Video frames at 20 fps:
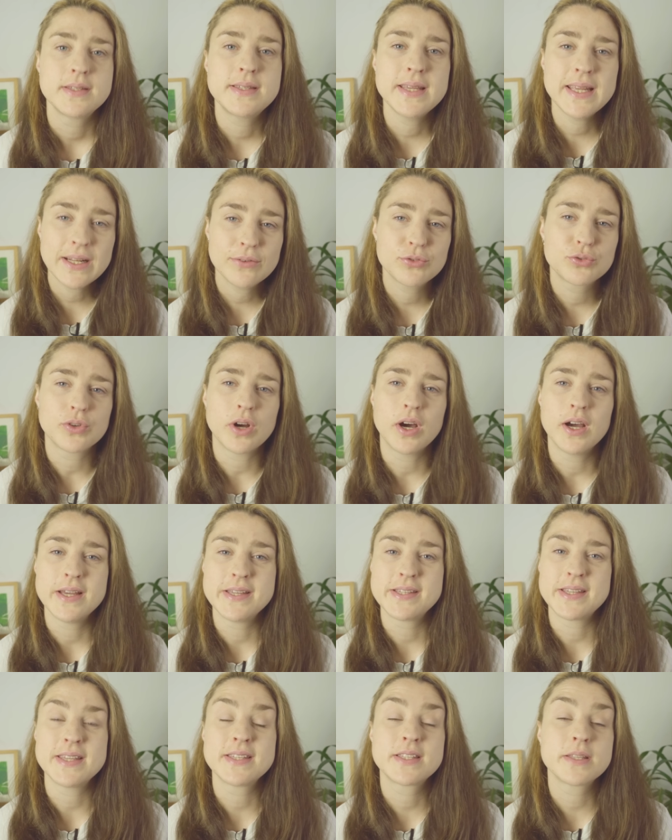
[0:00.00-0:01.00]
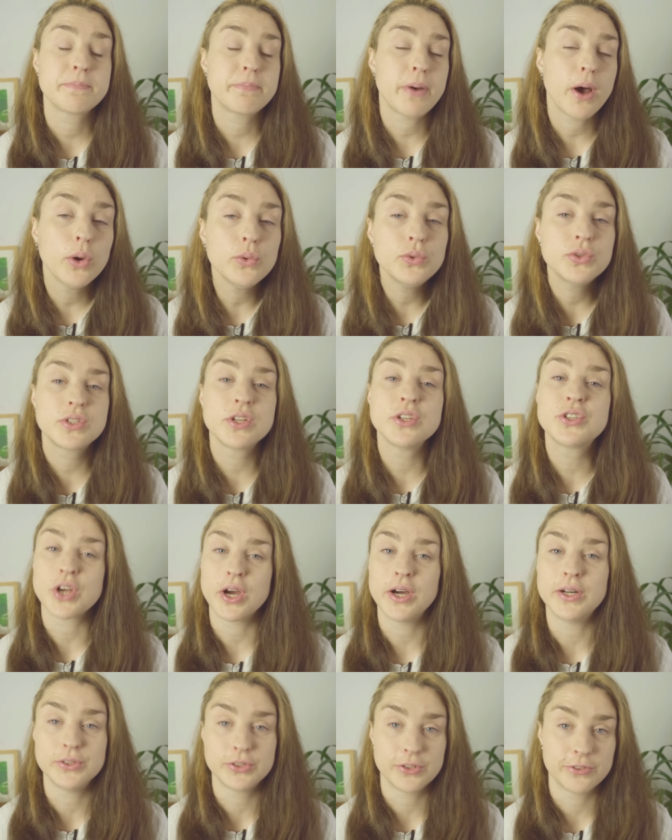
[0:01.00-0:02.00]
Sea level rise is the poster
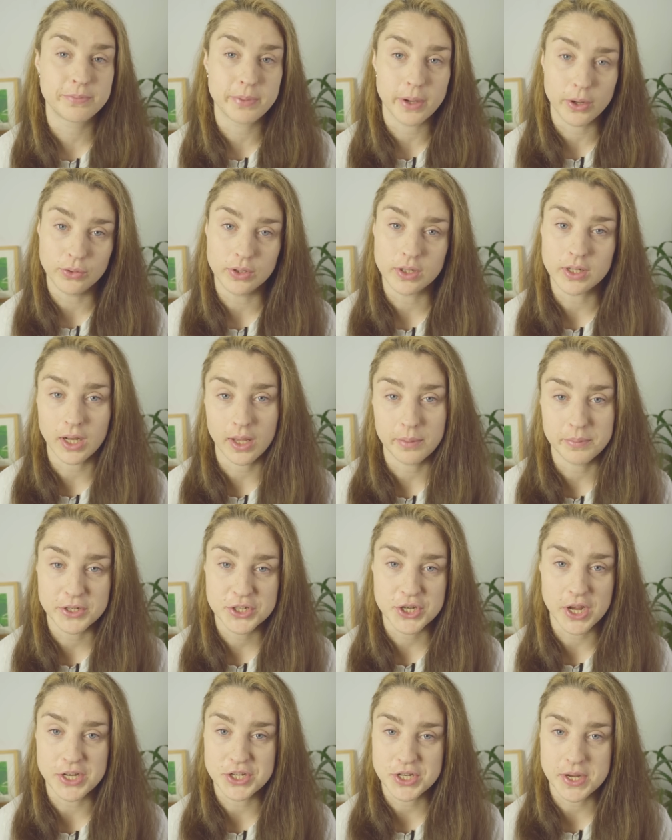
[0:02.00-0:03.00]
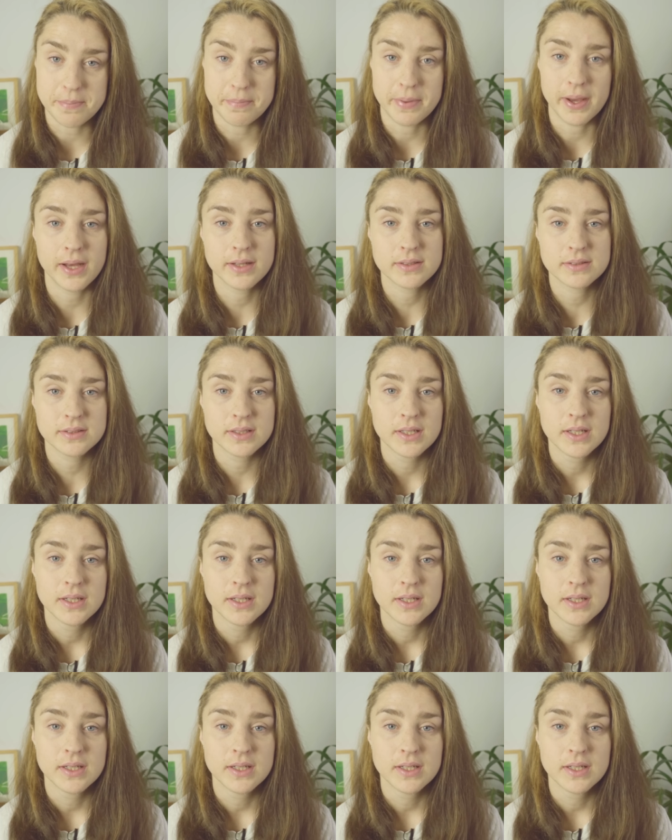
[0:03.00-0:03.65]
child of polar climate change impacts.